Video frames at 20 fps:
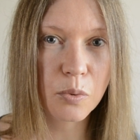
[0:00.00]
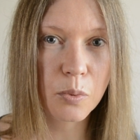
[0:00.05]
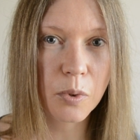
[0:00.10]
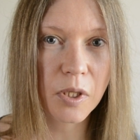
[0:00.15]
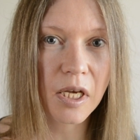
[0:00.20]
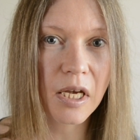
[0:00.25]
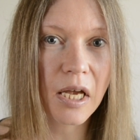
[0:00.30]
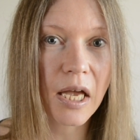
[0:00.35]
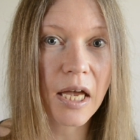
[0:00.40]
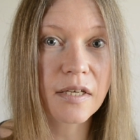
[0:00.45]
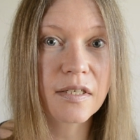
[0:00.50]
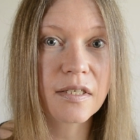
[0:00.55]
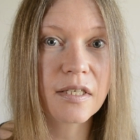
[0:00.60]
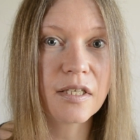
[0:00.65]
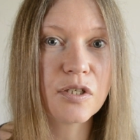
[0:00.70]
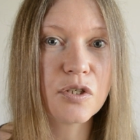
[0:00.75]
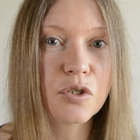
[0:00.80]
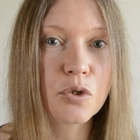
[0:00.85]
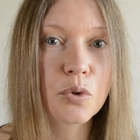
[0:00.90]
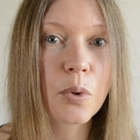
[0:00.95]
we can get
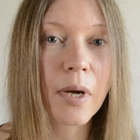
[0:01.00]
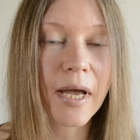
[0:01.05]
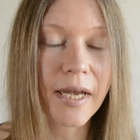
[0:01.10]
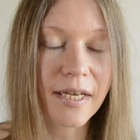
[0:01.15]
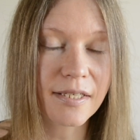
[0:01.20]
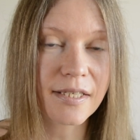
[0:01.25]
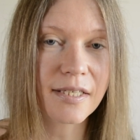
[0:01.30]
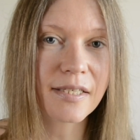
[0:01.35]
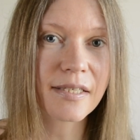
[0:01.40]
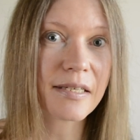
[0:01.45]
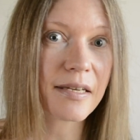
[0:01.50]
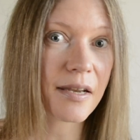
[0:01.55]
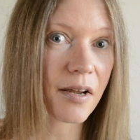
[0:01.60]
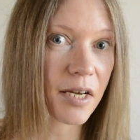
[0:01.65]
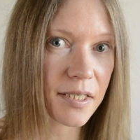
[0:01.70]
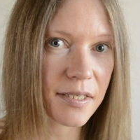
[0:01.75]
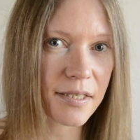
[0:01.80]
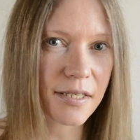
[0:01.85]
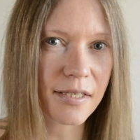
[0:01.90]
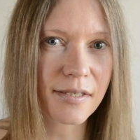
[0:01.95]
into 80s and
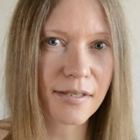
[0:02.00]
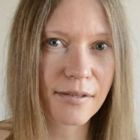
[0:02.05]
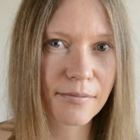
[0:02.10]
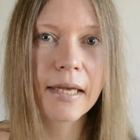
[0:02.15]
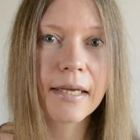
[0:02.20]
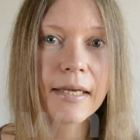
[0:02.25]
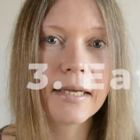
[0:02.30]
90s.